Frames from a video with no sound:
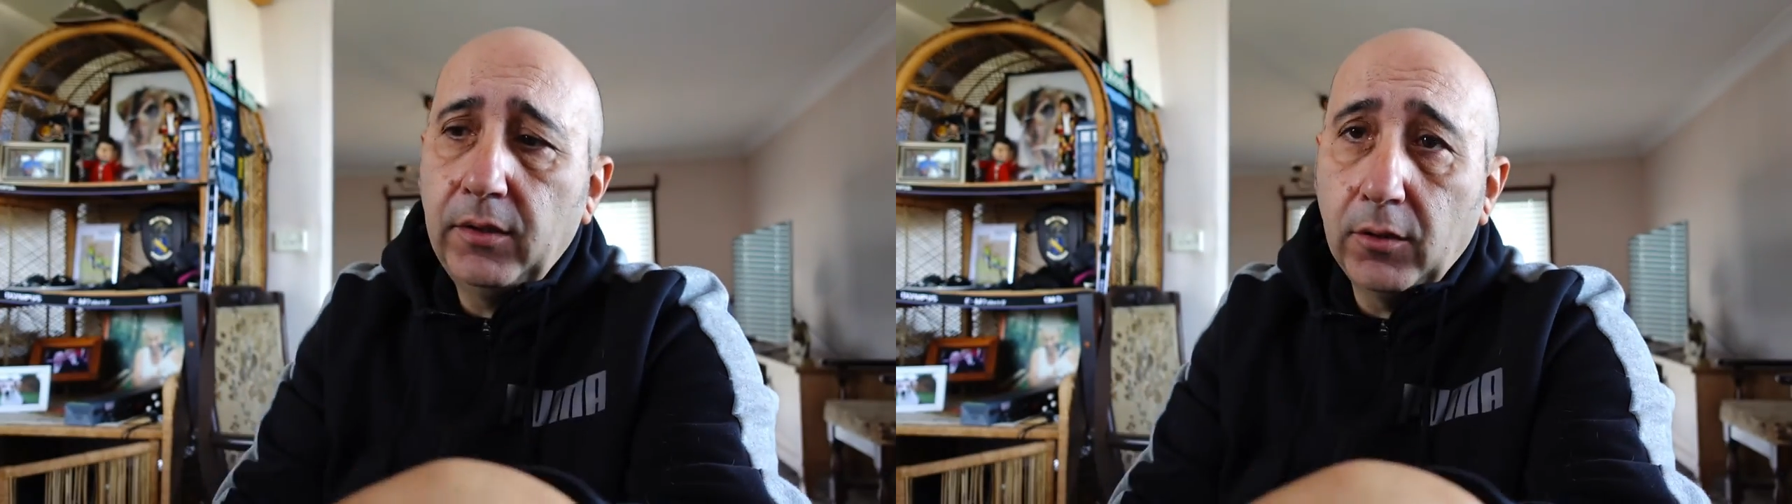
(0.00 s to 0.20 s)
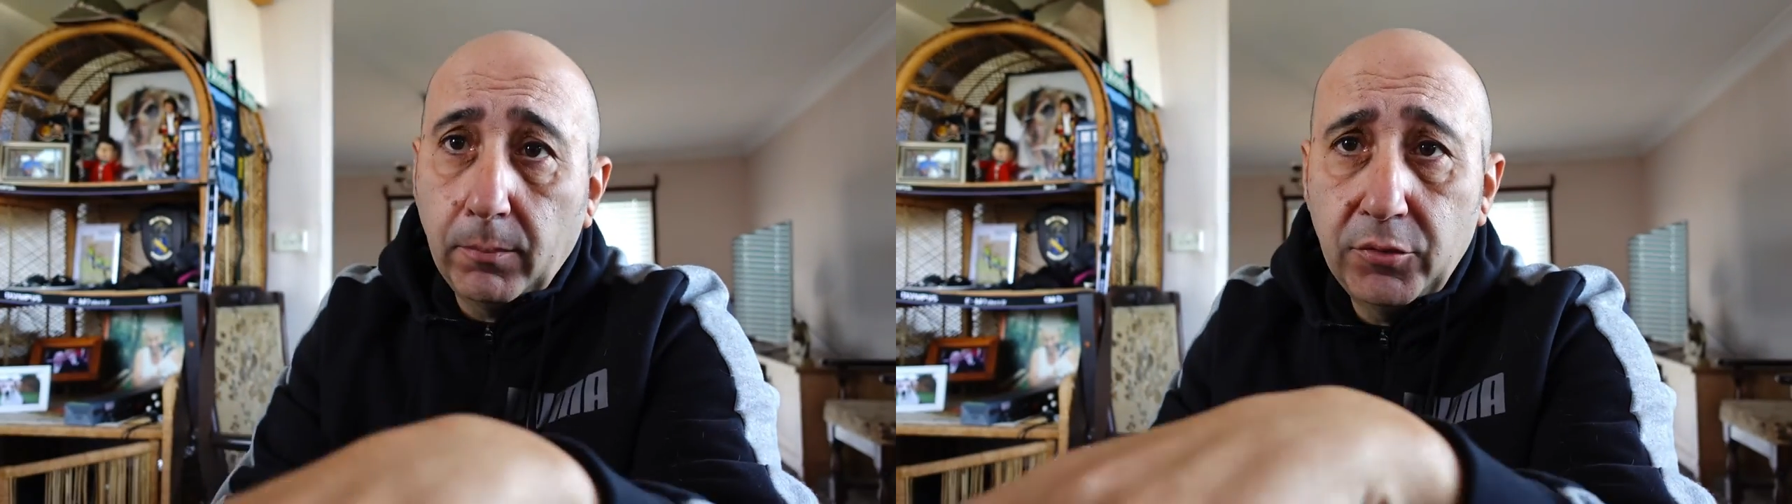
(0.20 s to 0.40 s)

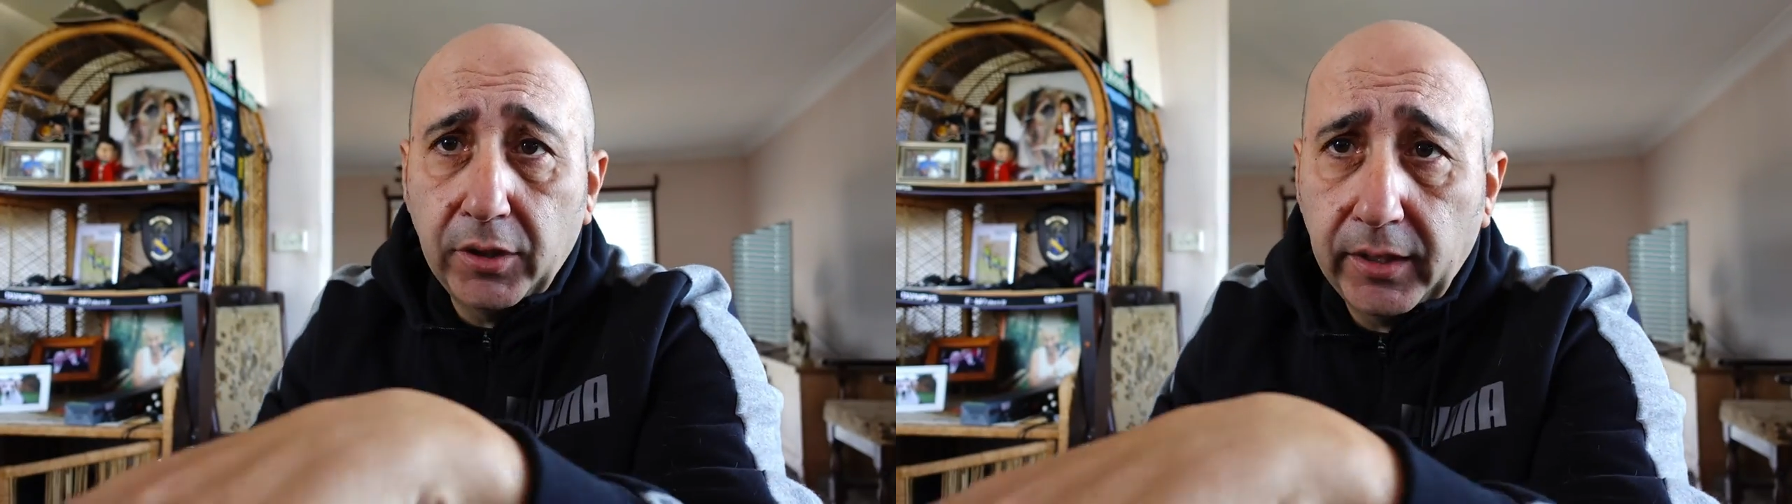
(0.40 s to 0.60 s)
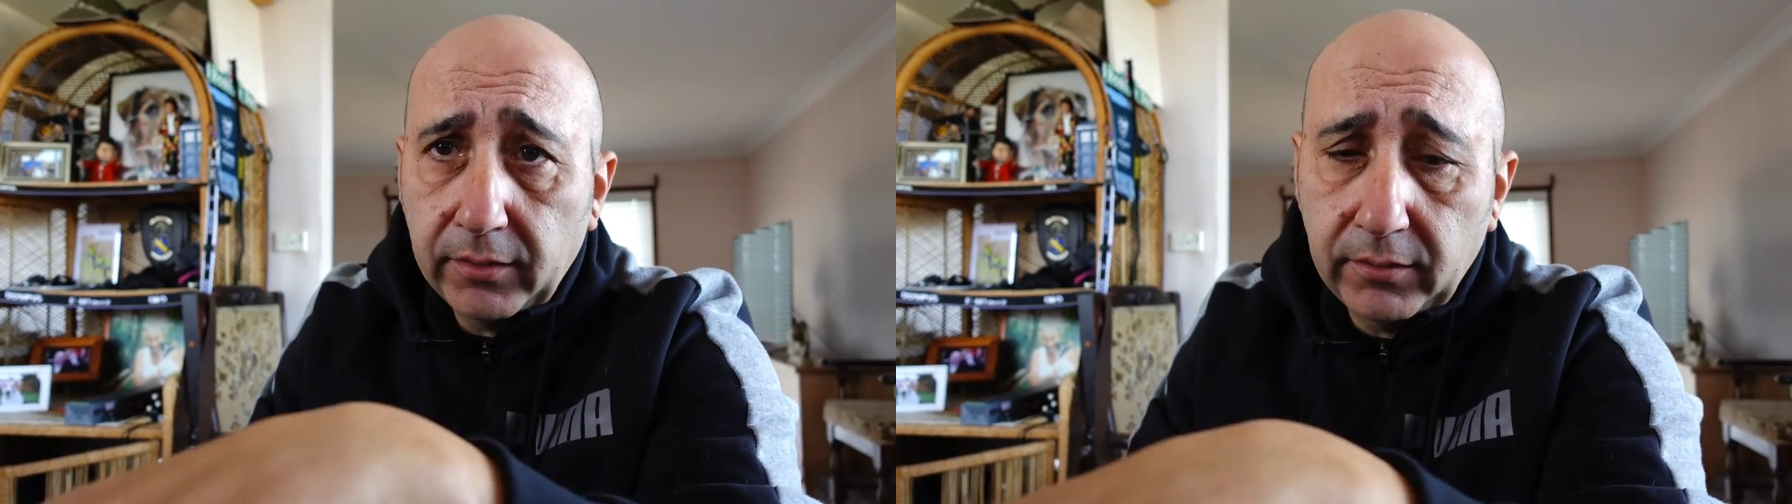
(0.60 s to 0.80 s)
the
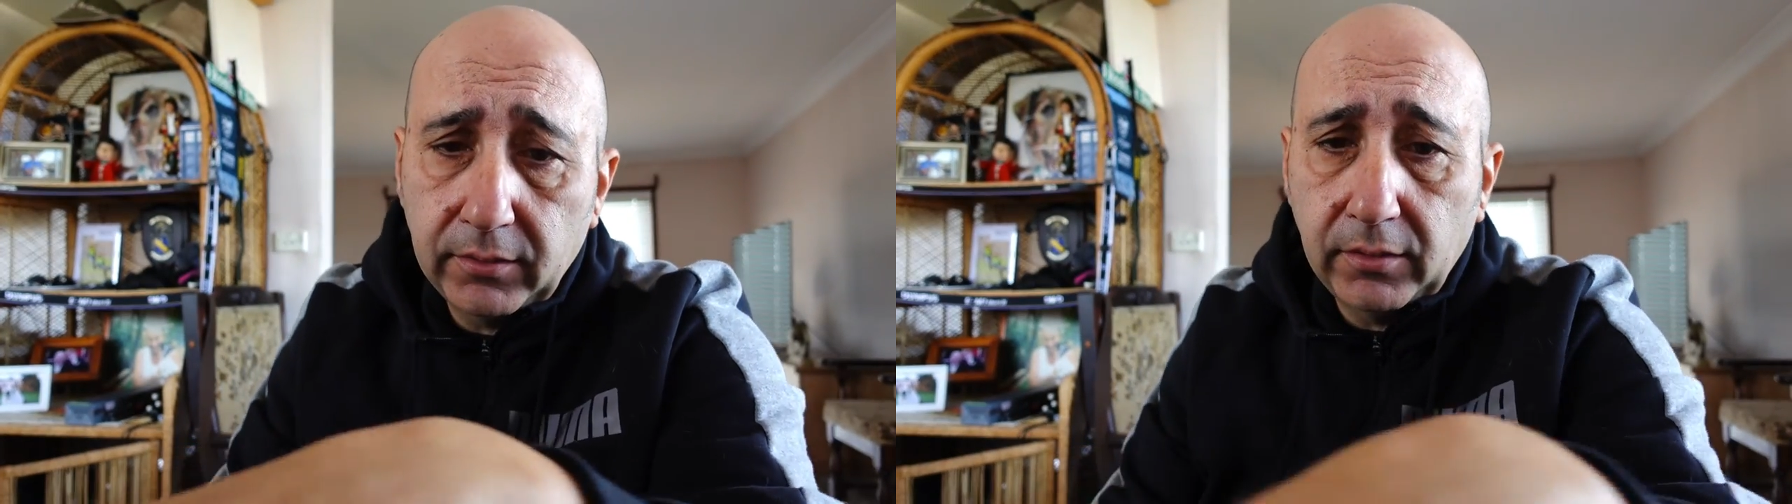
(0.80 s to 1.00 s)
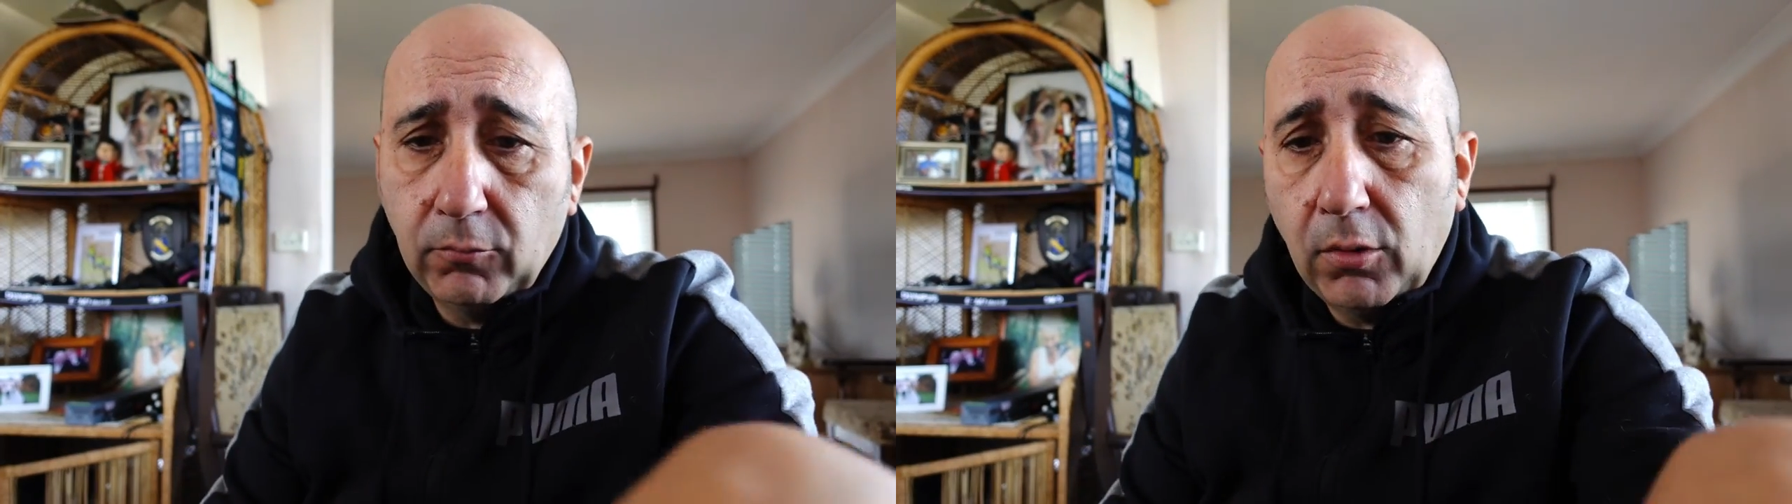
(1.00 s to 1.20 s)

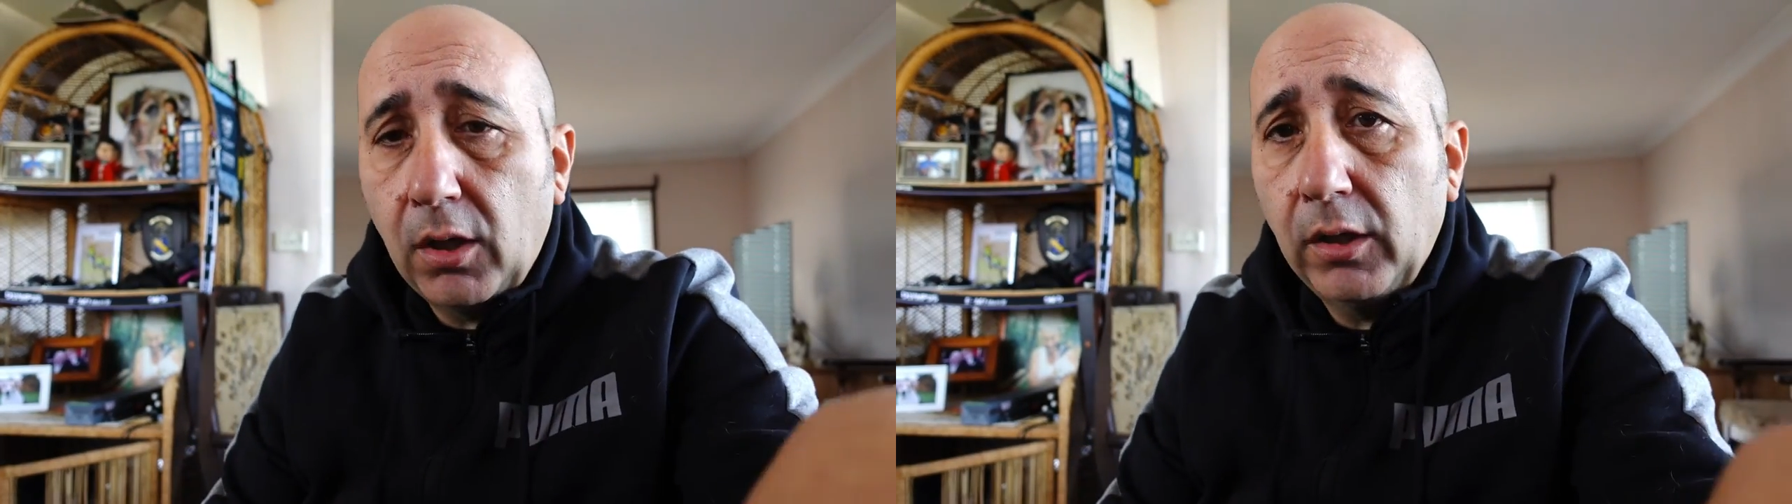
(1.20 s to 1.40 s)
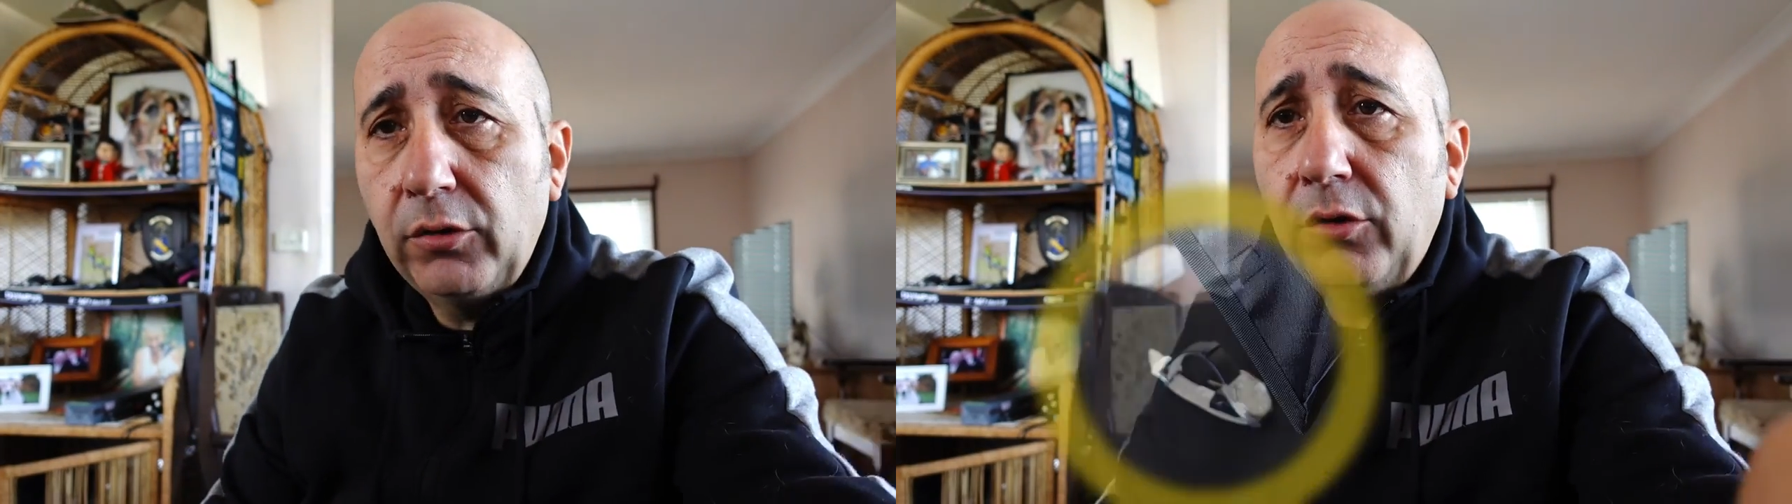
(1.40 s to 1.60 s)
object, the
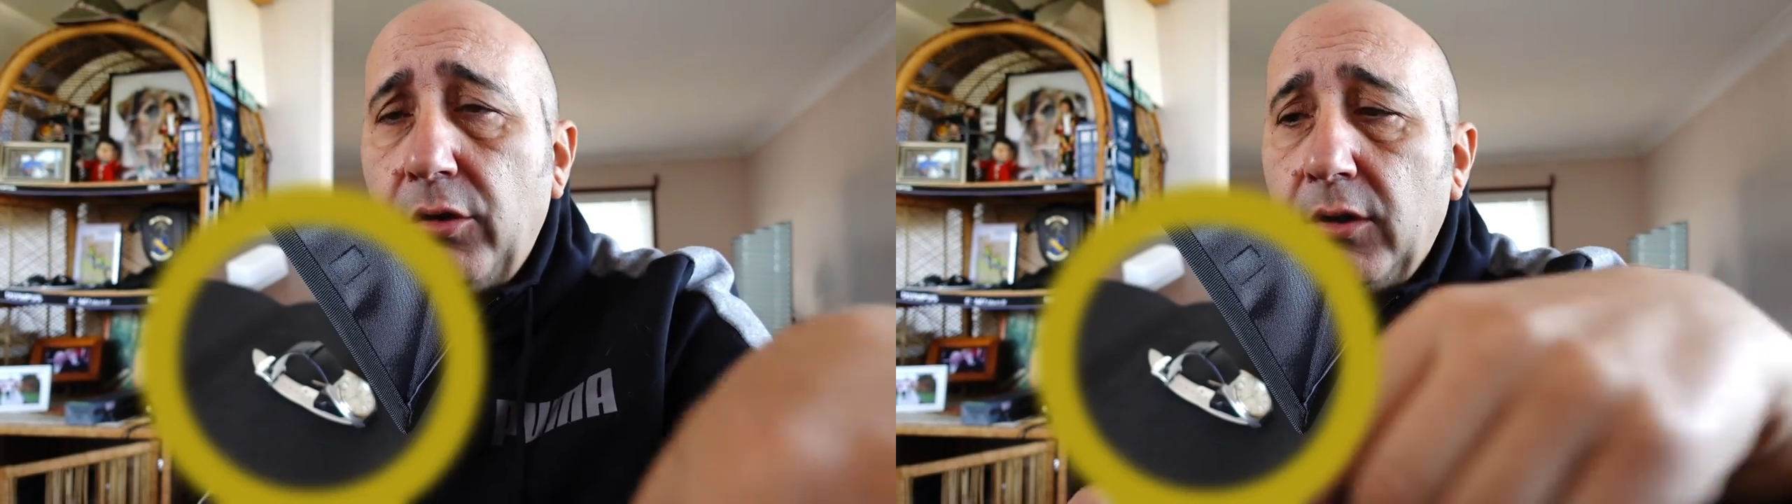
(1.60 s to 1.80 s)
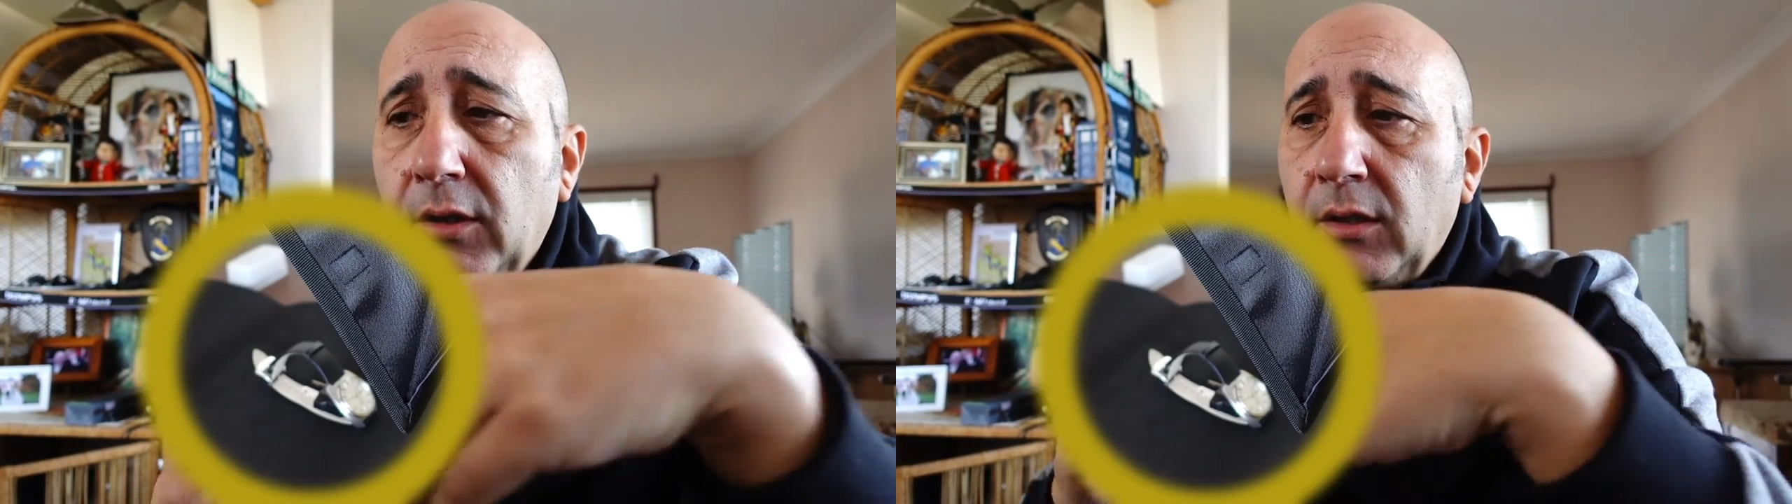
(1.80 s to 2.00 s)
watch,